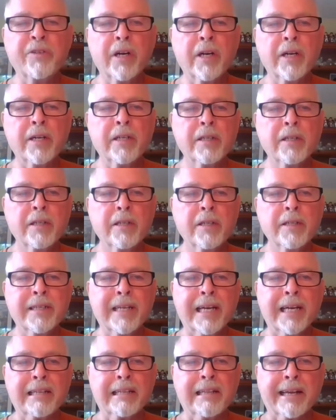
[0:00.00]
uh,
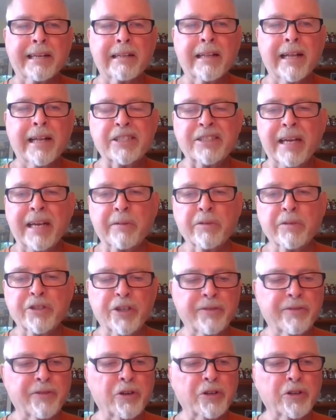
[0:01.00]
not like last night was
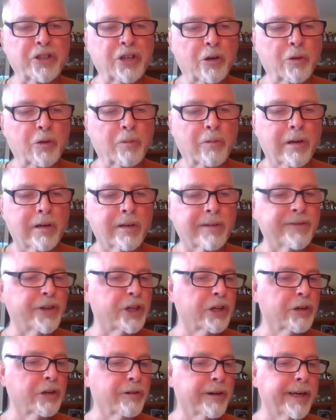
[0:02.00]
your first home run of
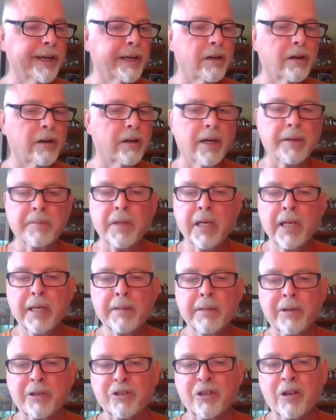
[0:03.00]
your career. Um,
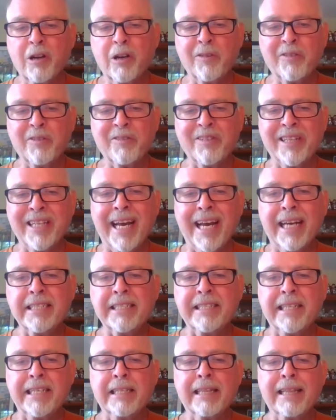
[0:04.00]
was off of a
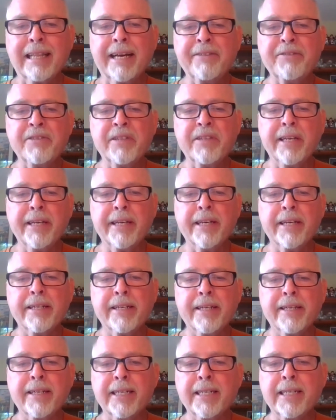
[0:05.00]
nasty lefty,
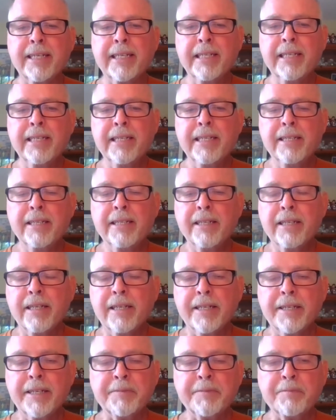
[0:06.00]
and uh,
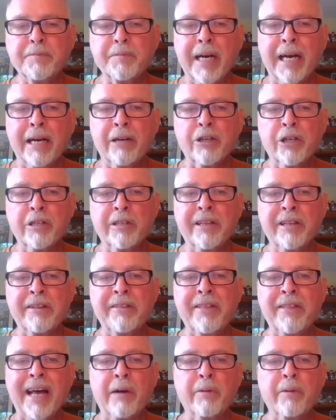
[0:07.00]
um, how good
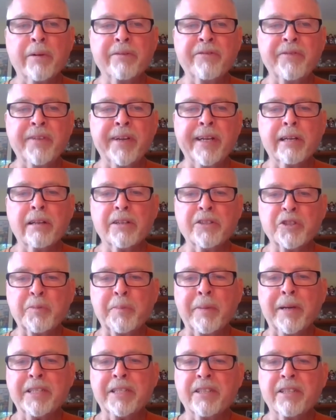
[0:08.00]
did that one feel,
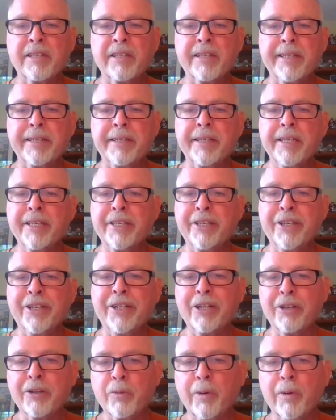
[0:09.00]
especially
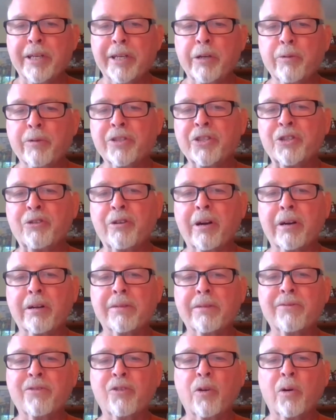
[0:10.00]
you know the way you were
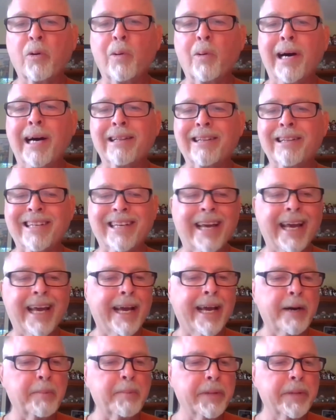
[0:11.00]
struggling for a while in
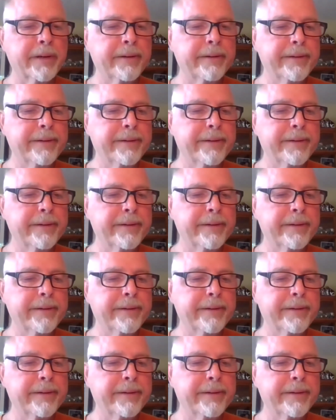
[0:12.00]
camp?